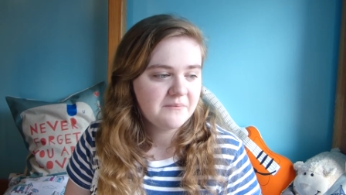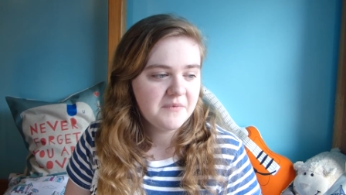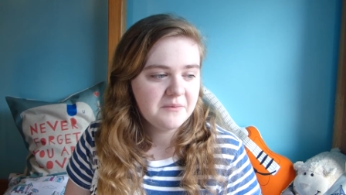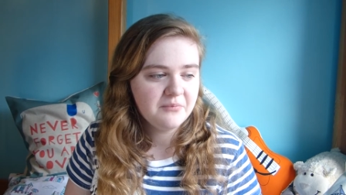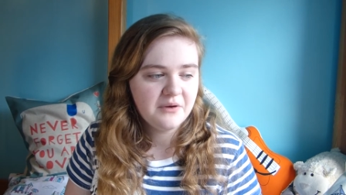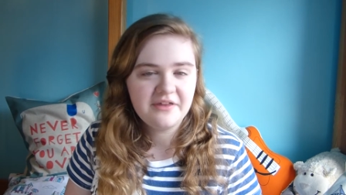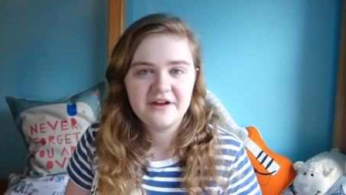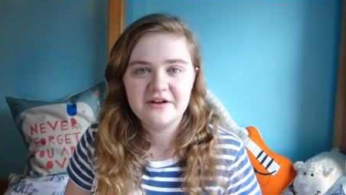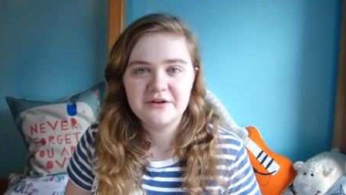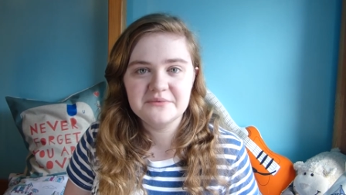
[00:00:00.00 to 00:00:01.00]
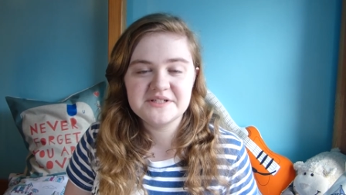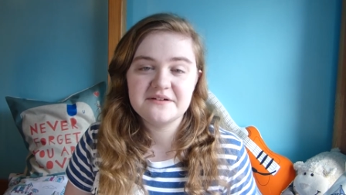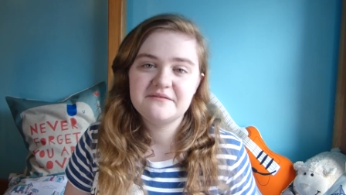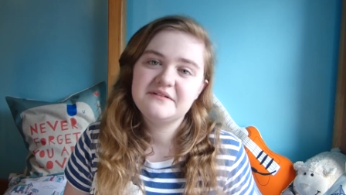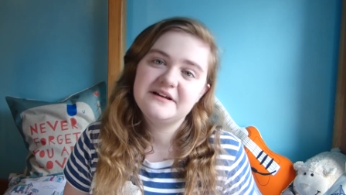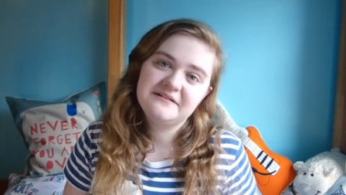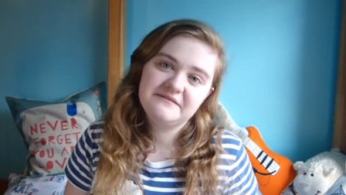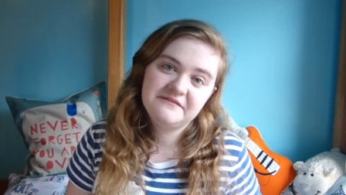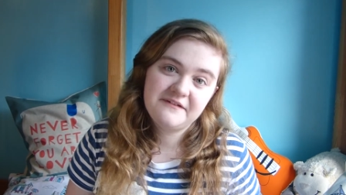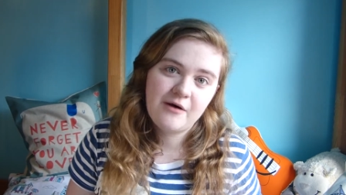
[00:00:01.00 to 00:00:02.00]
my brother who was at
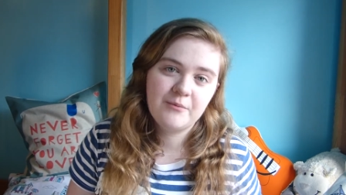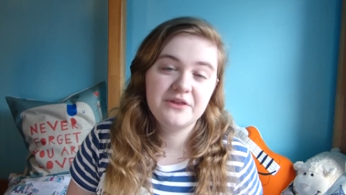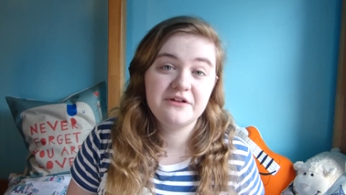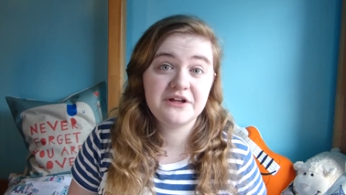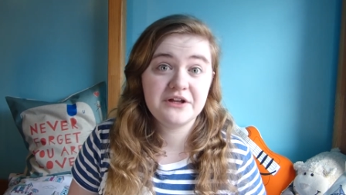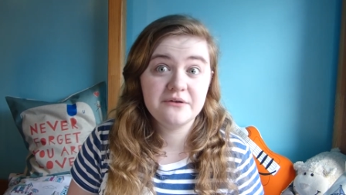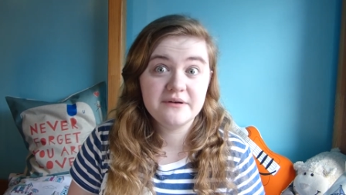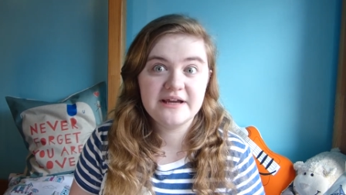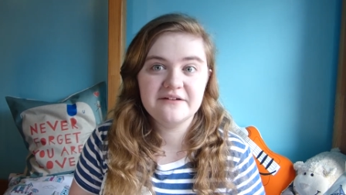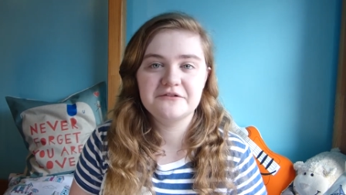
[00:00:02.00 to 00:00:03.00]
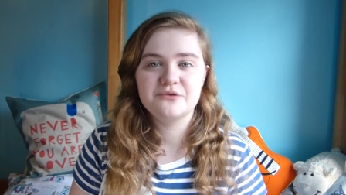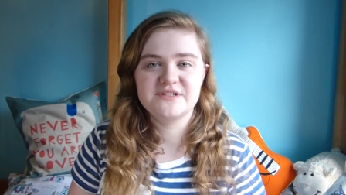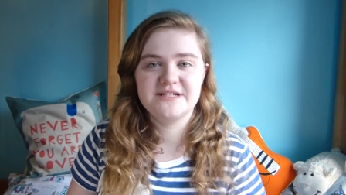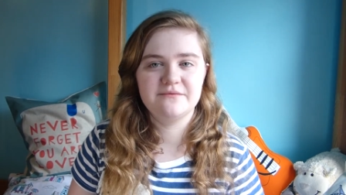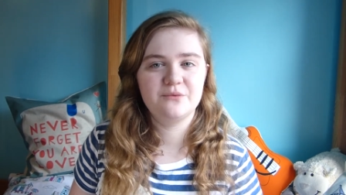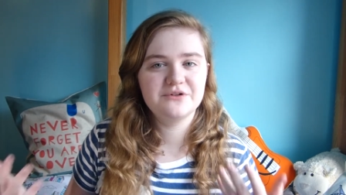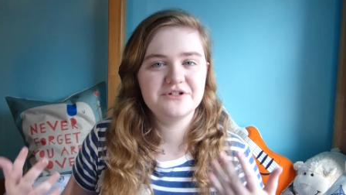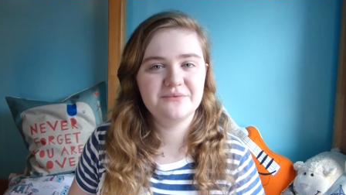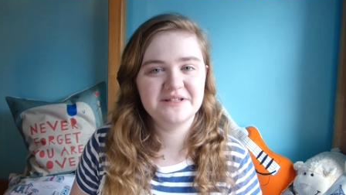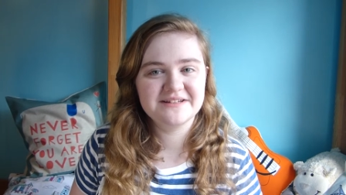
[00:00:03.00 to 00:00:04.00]
in Falmouth at uni of course didn't
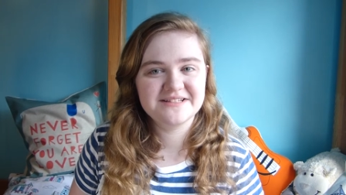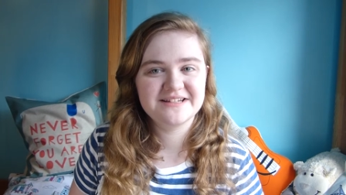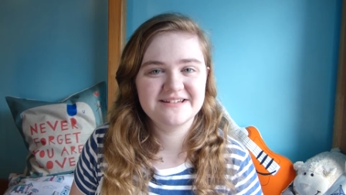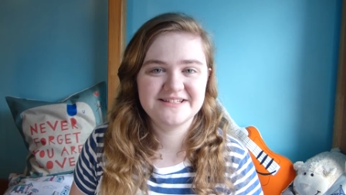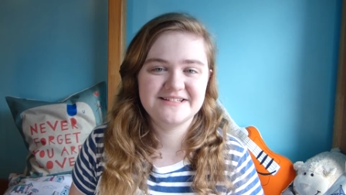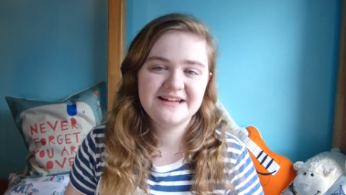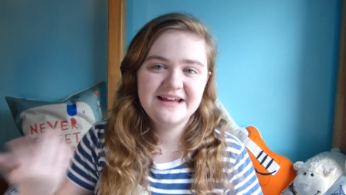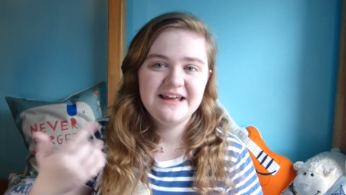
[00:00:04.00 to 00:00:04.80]
watch it with us because